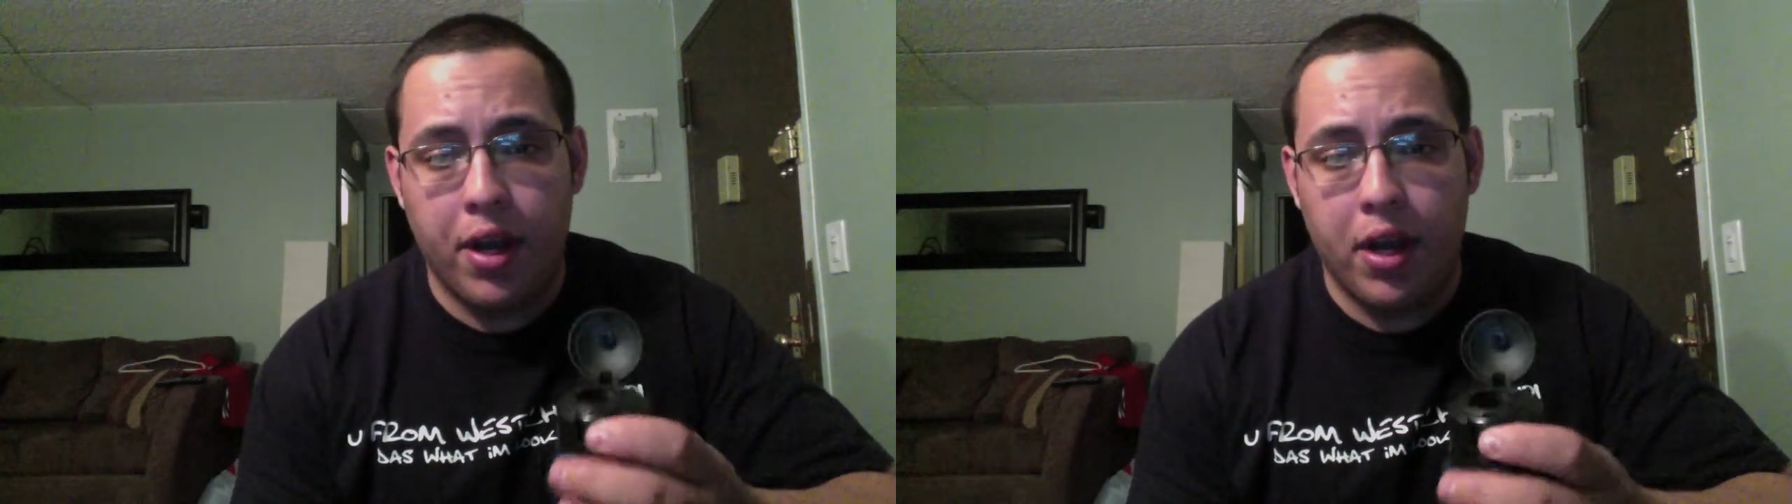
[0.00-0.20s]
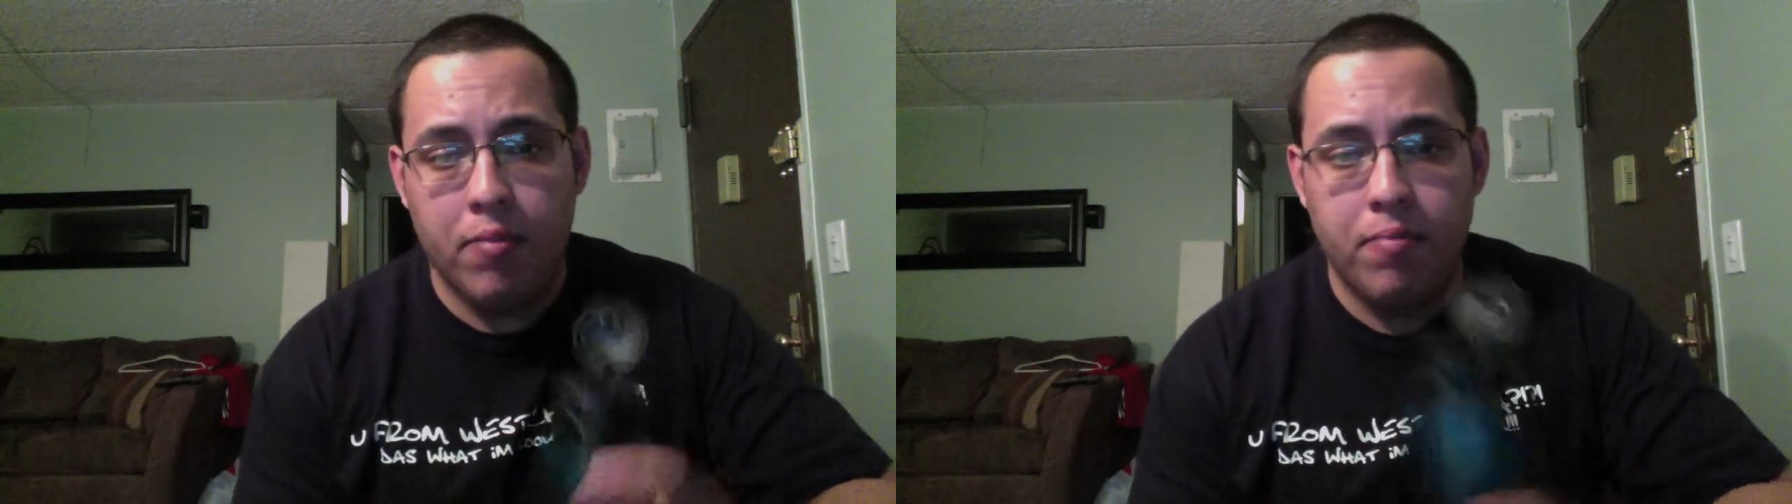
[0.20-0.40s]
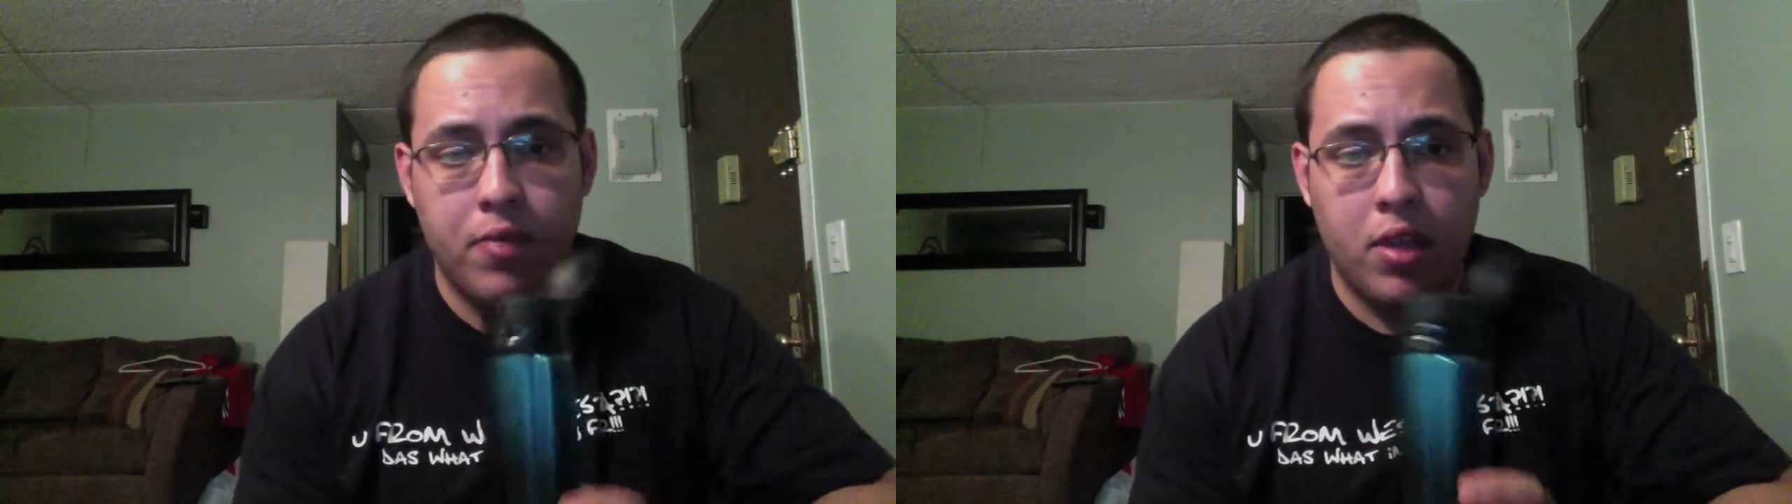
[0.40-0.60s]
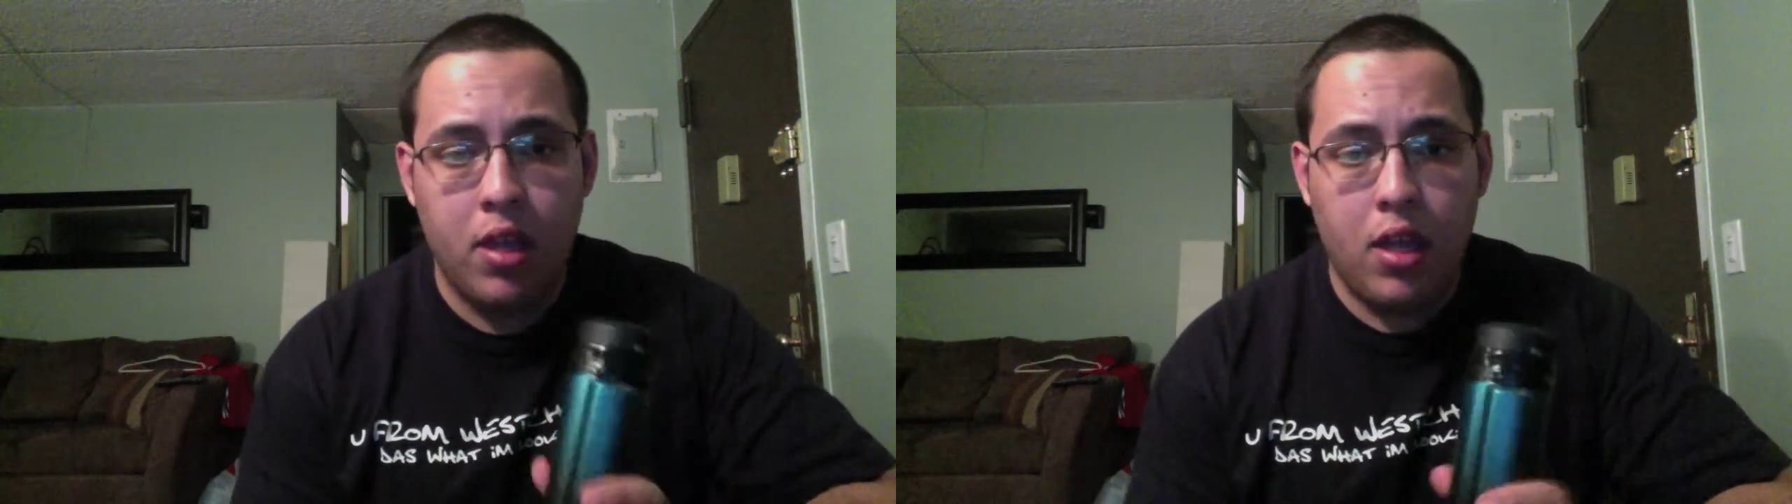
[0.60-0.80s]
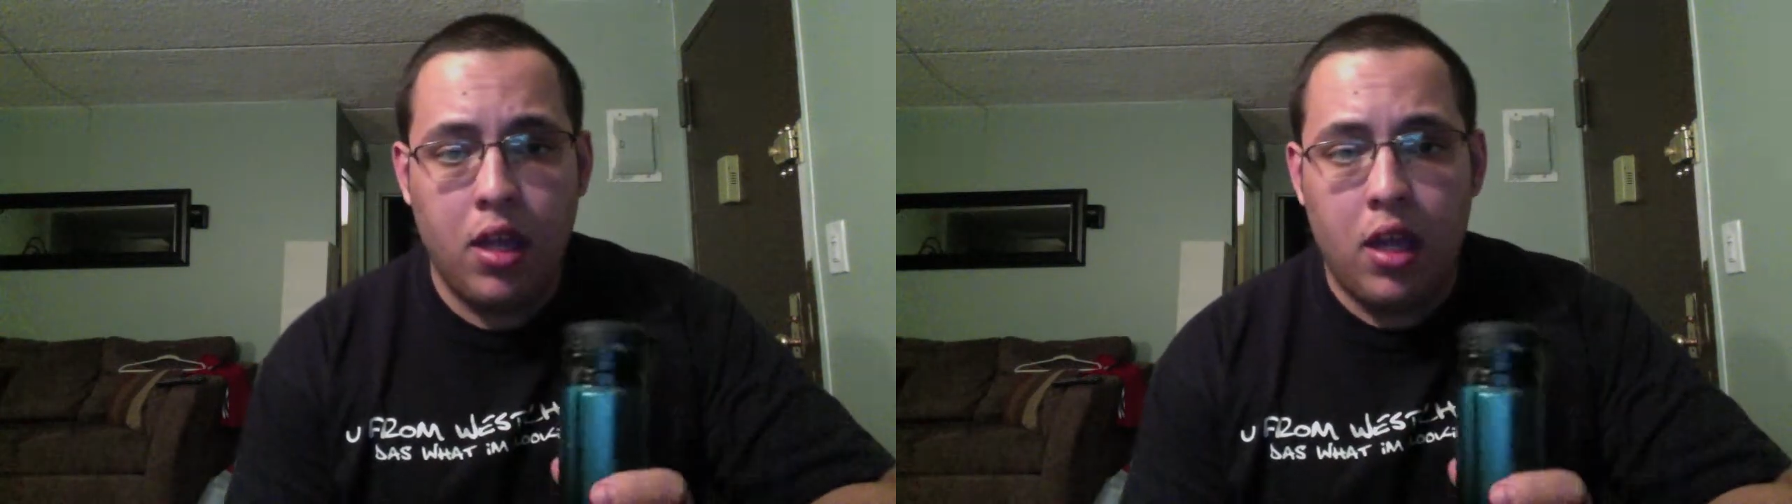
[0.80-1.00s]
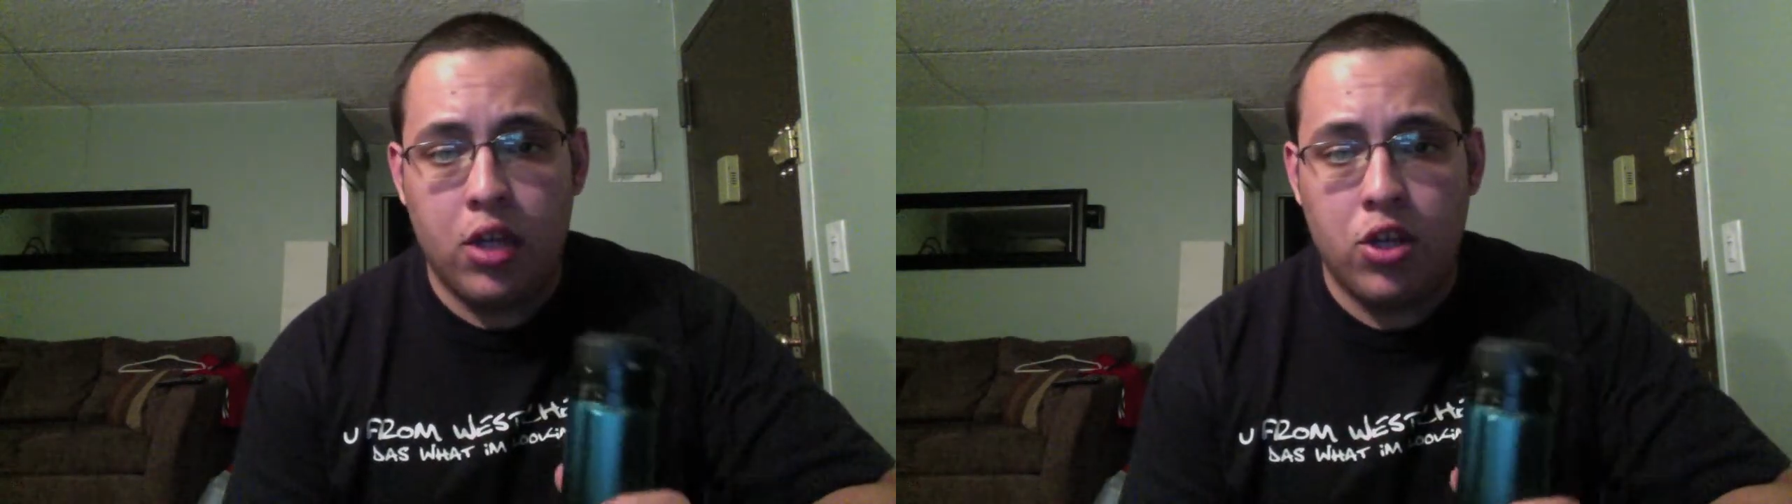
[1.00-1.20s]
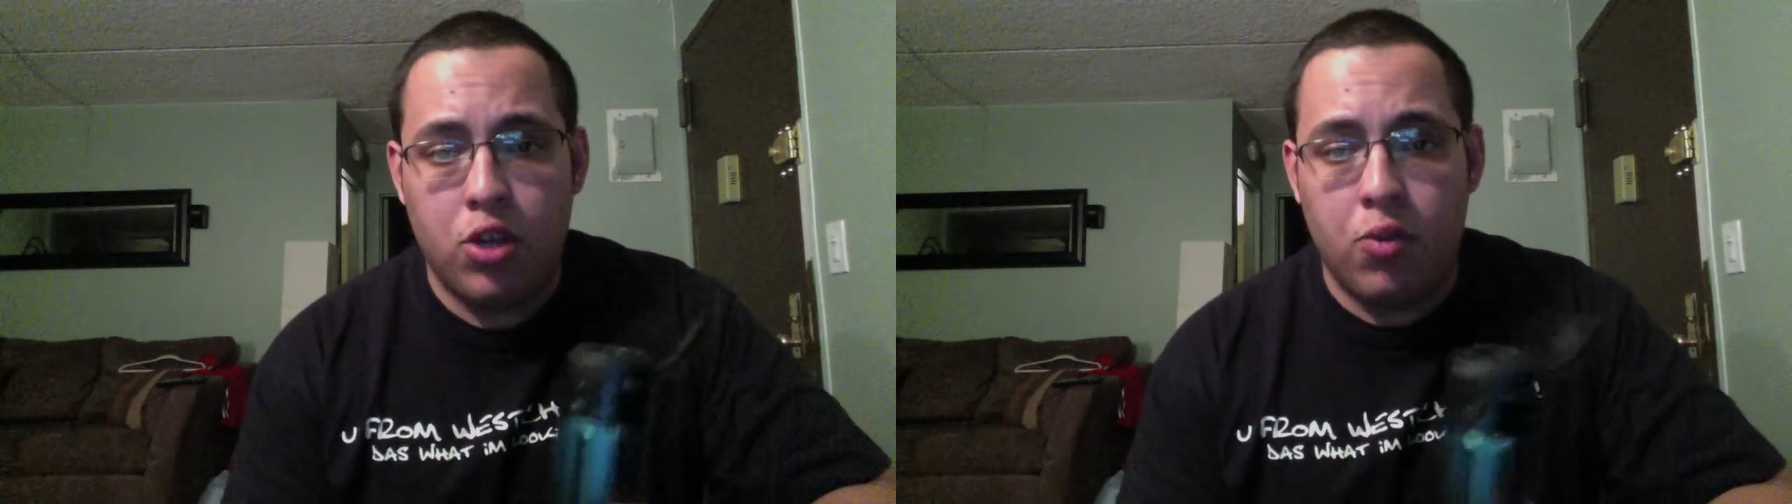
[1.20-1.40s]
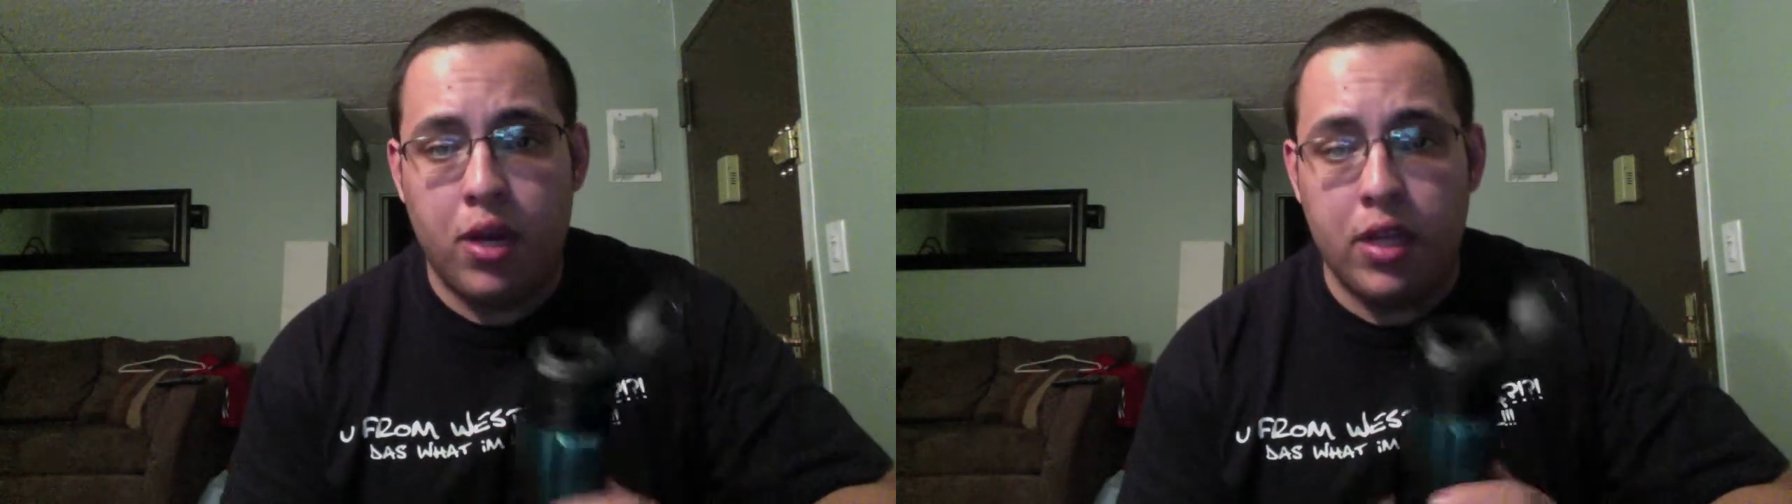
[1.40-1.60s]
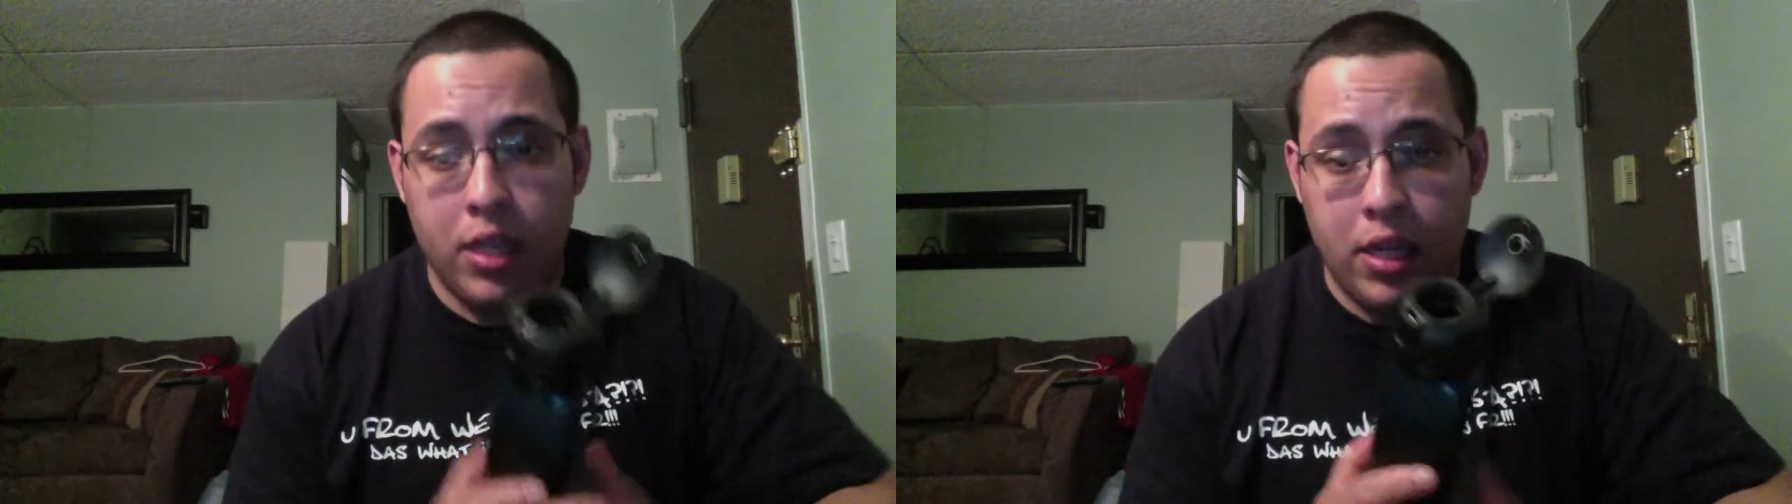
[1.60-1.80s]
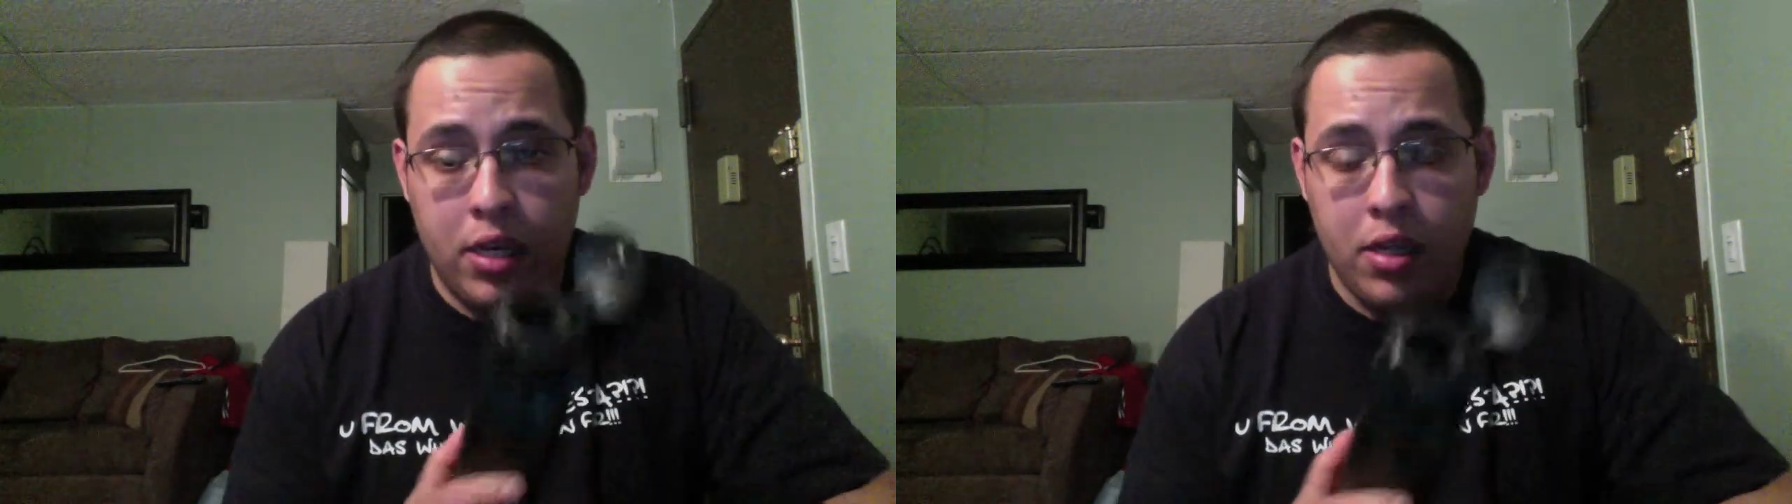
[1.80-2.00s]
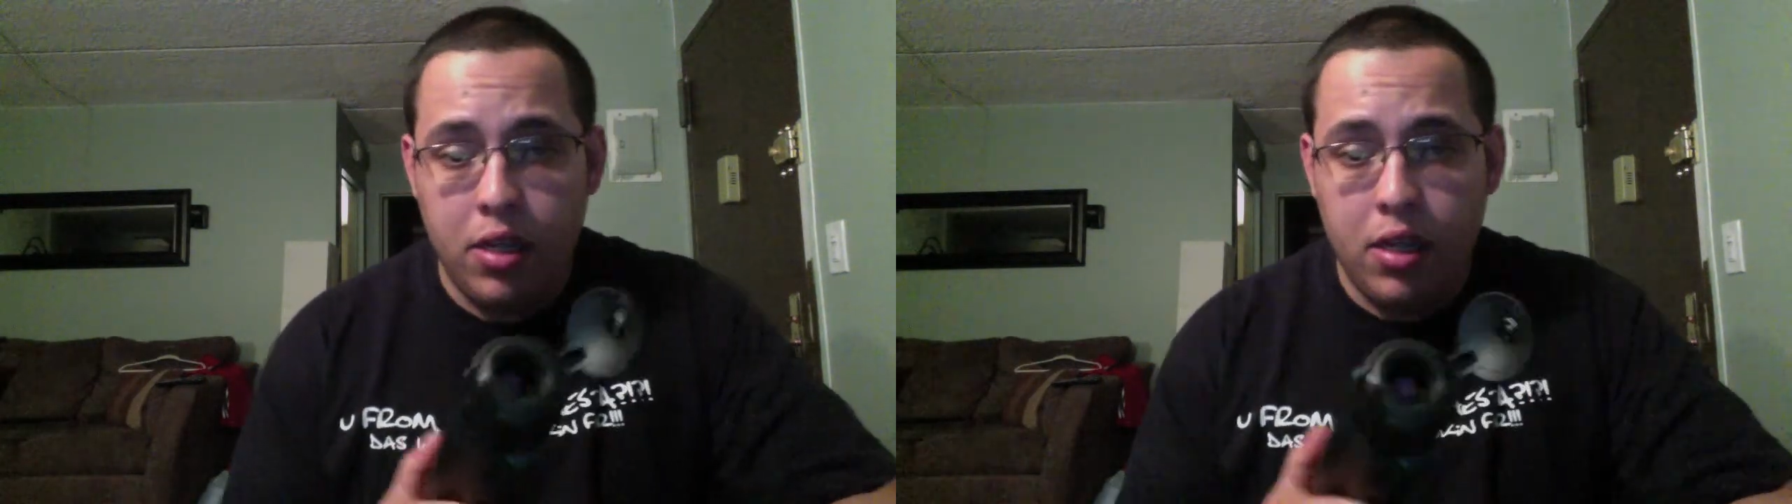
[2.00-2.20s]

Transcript: I'll show you what I did.